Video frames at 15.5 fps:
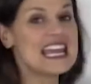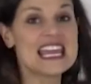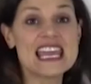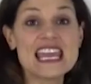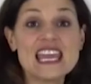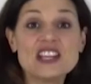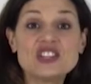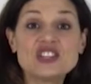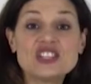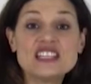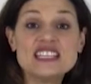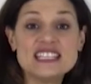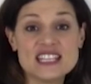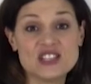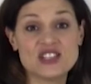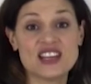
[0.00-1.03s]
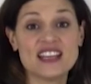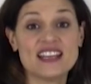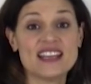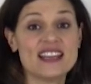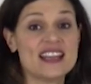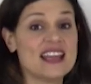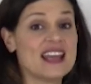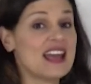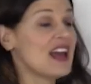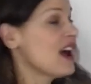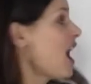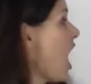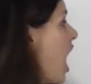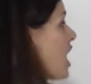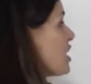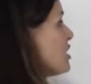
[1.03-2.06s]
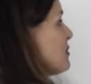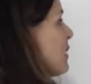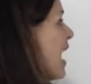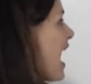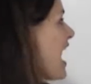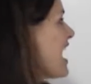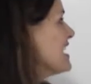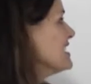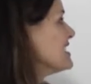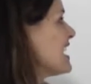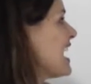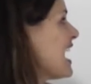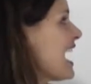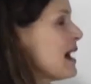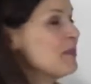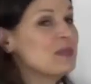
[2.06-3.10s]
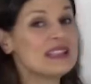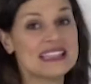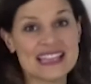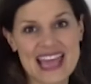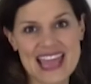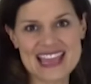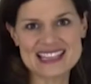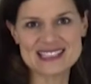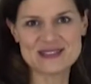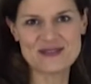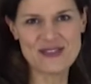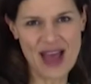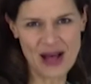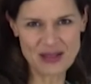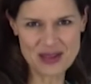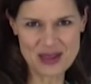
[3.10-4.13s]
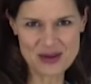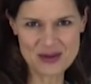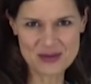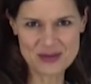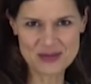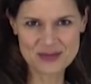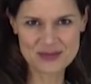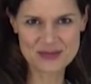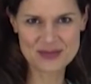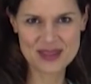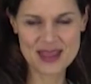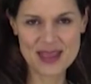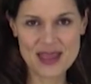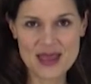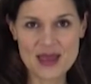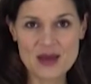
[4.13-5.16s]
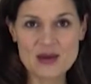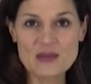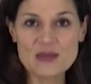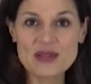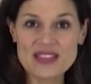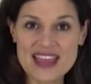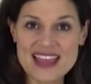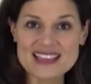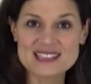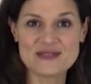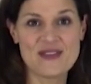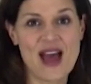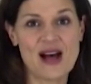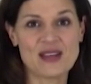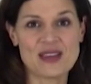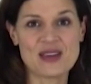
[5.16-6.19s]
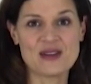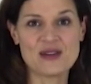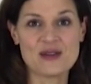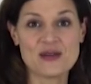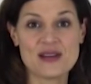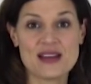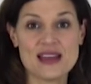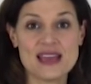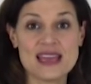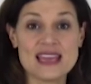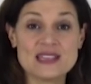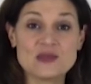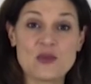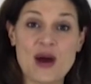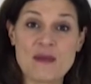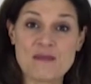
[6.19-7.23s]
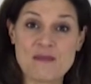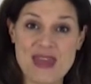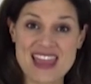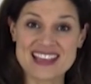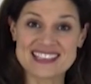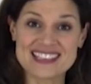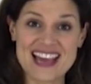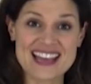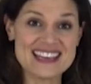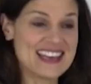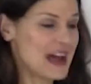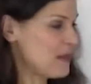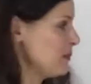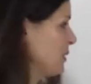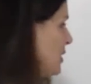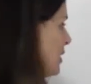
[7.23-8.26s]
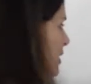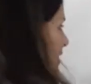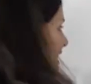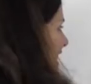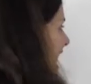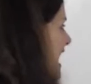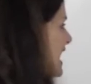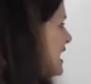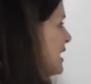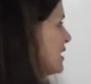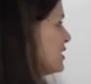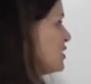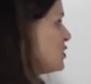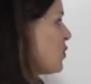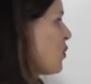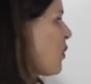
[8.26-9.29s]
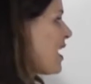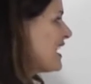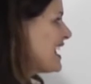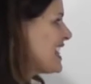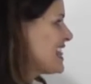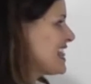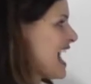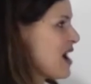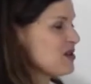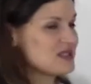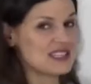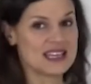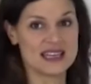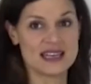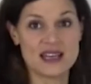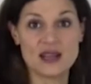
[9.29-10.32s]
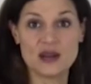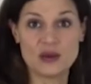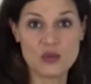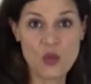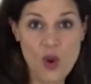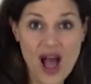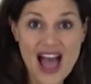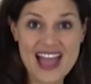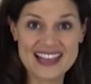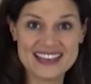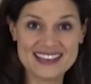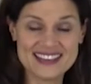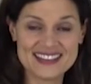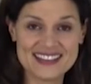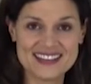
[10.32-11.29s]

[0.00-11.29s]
each digit occupies a place value. Place value is what makes a number like 20,001